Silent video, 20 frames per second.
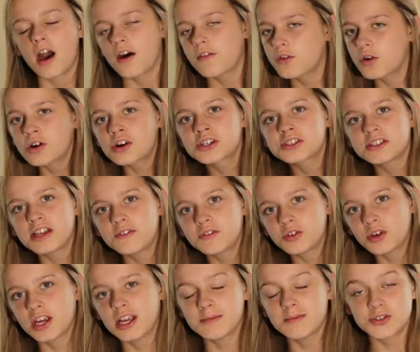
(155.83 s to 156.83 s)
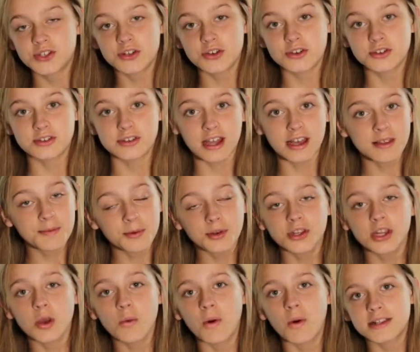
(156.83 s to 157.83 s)
of course, if your hamster
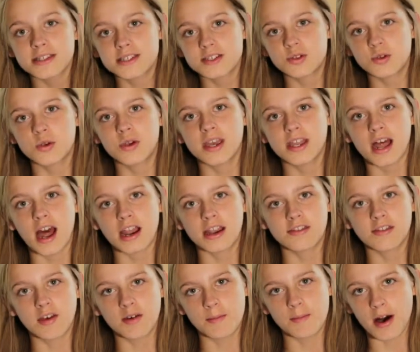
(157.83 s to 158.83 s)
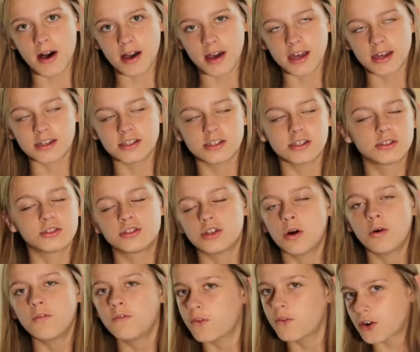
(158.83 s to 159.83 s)
desperately wants to get out of the mug,
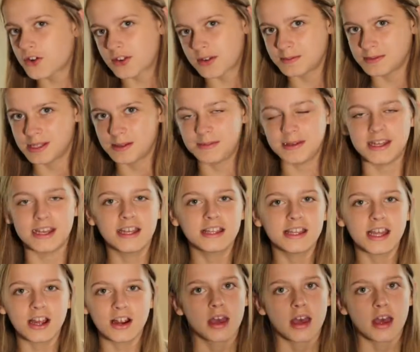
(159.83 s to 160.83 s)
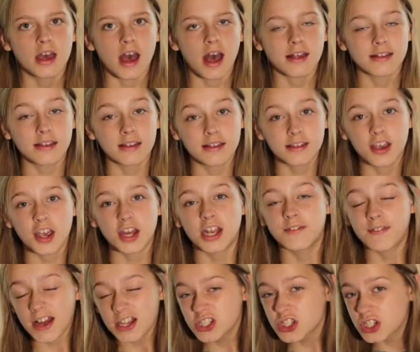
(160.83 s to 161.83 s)
don't force them to be in there, as this could
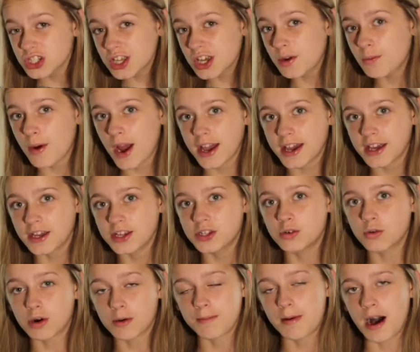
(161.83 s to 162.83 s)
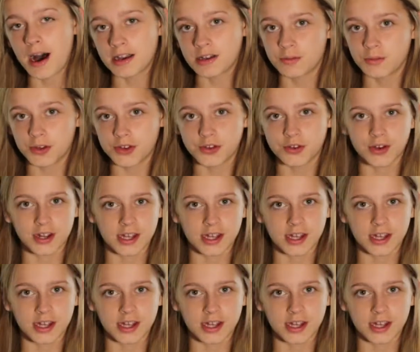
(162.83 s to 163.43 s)
eventually wreck your bond with your